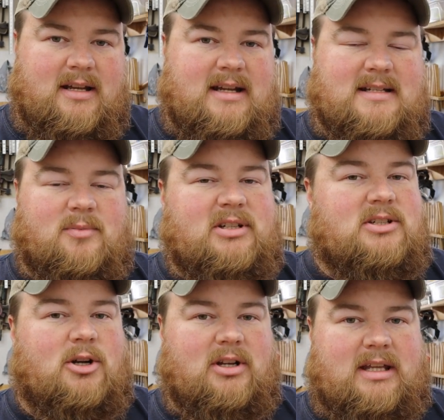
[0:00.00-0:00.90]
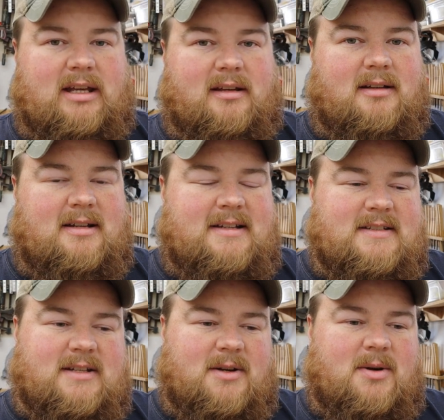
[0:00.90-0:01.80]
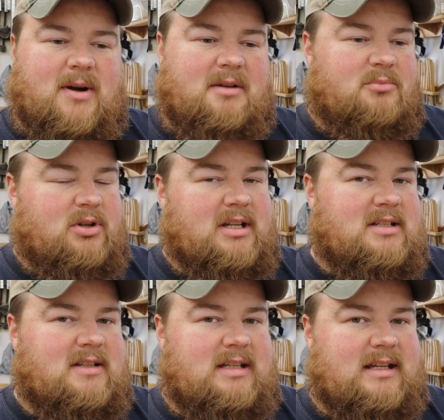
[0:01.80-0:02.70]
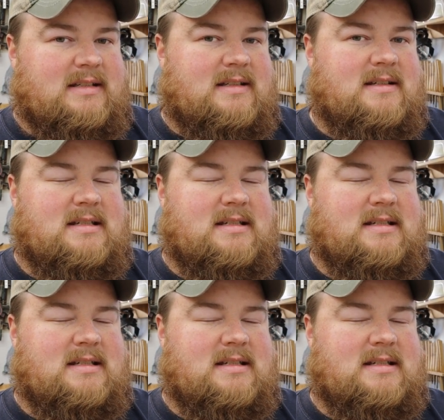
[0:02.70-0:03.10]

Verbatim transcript: It's complete turnkey. So I'm putting it to the test,